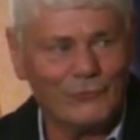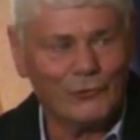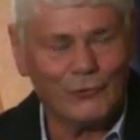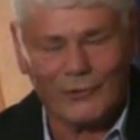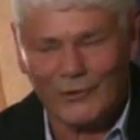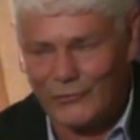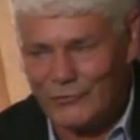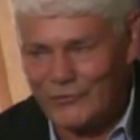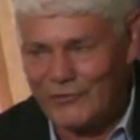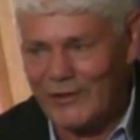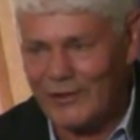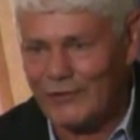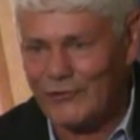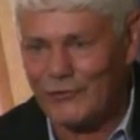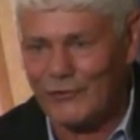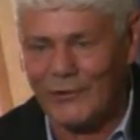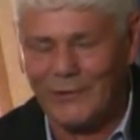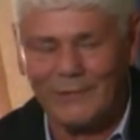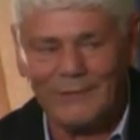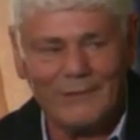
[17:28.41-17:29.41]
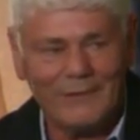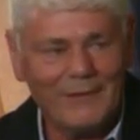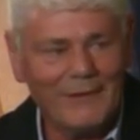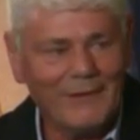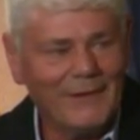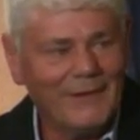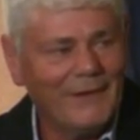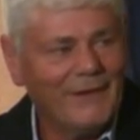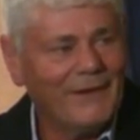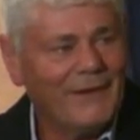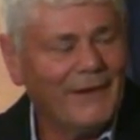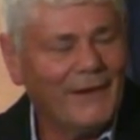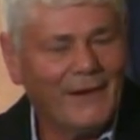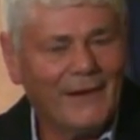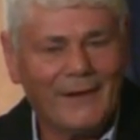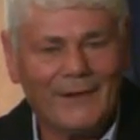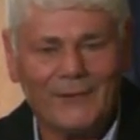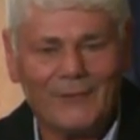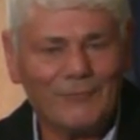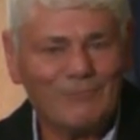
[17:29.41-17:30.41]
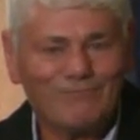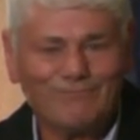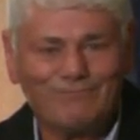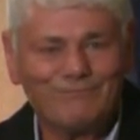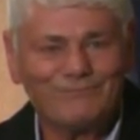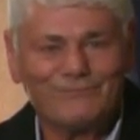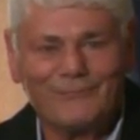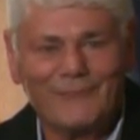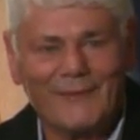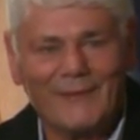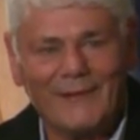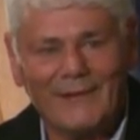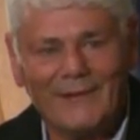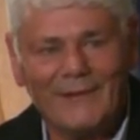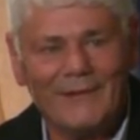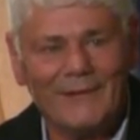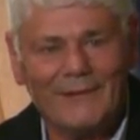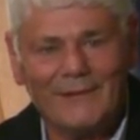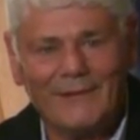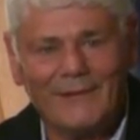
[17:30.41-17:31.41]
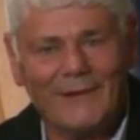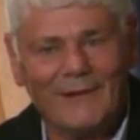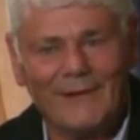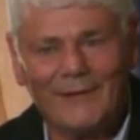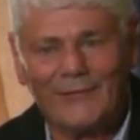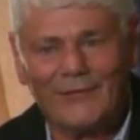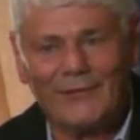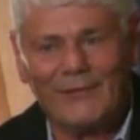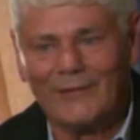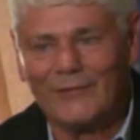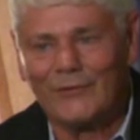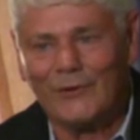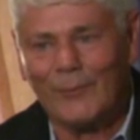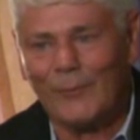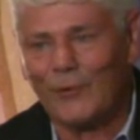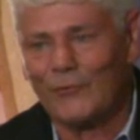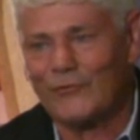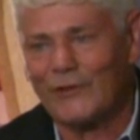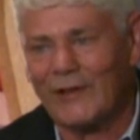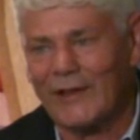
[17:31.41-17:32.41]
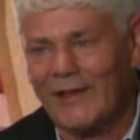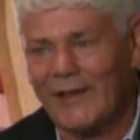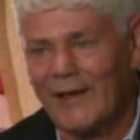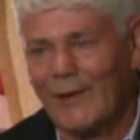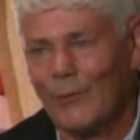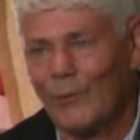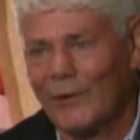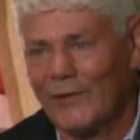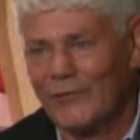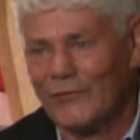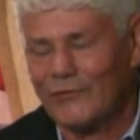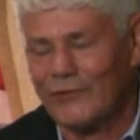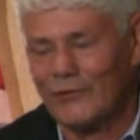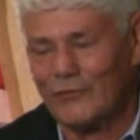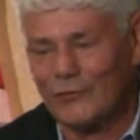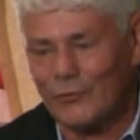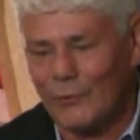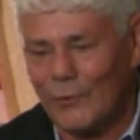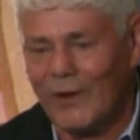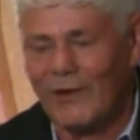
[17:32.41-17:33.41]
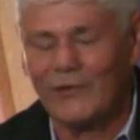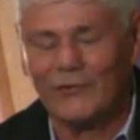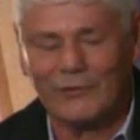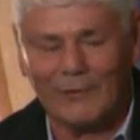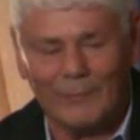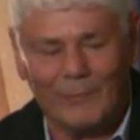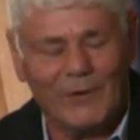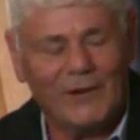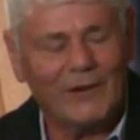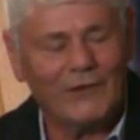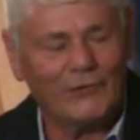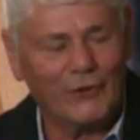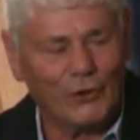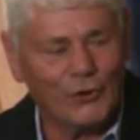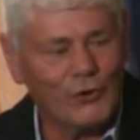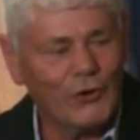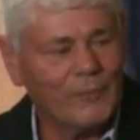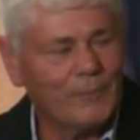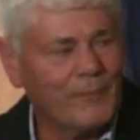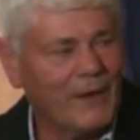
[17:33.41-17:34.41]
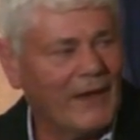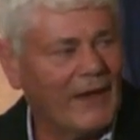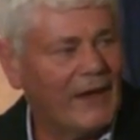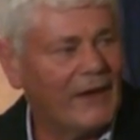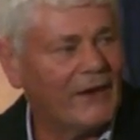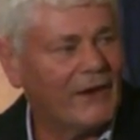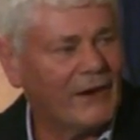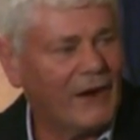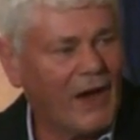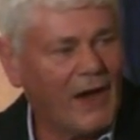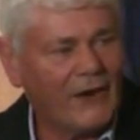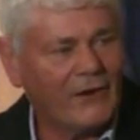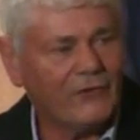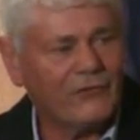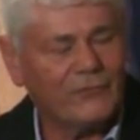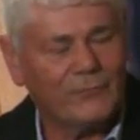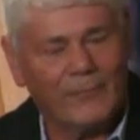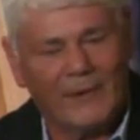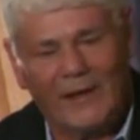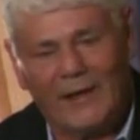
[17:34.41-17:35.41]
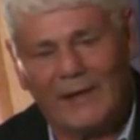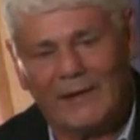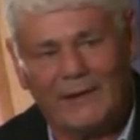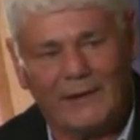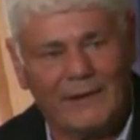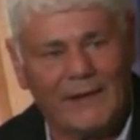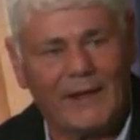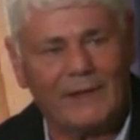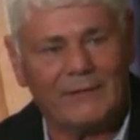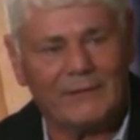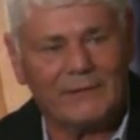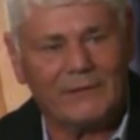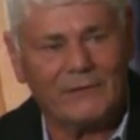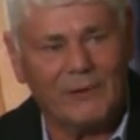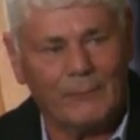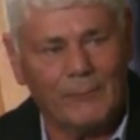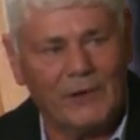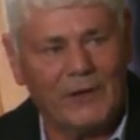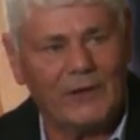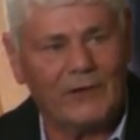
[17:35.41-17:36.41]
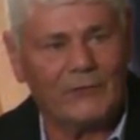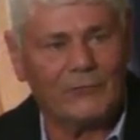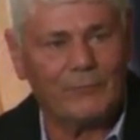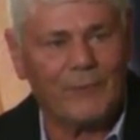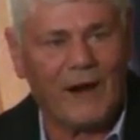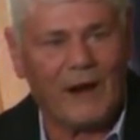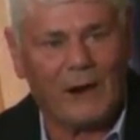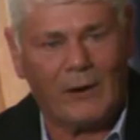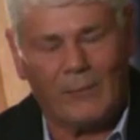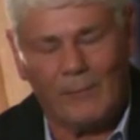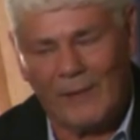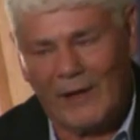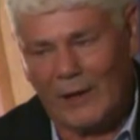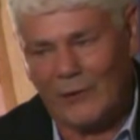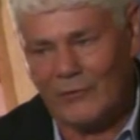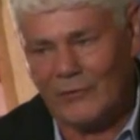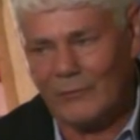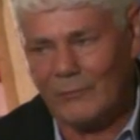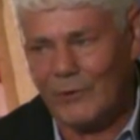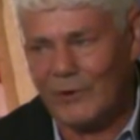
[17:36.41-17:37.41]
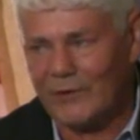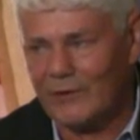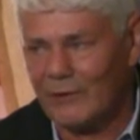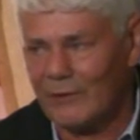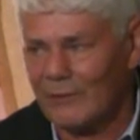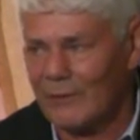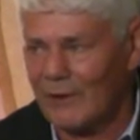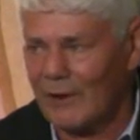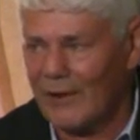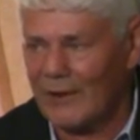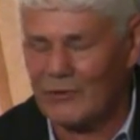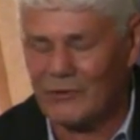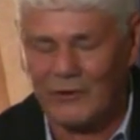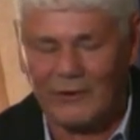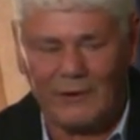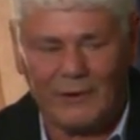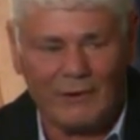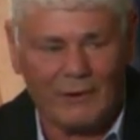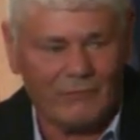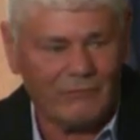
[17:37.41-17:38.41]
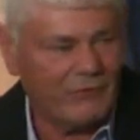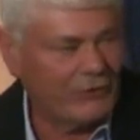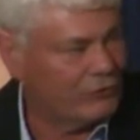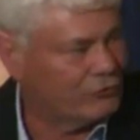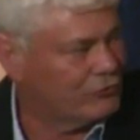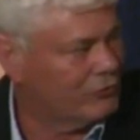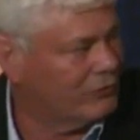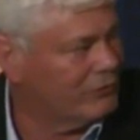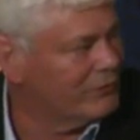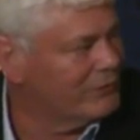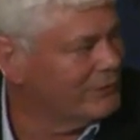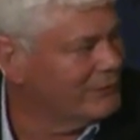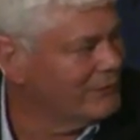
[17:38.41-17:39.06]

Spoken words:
jurisdiction, and you know, it's almost a can't-win situation. But he's a good man, an honest man, and that to me is paramount when you're elected an official.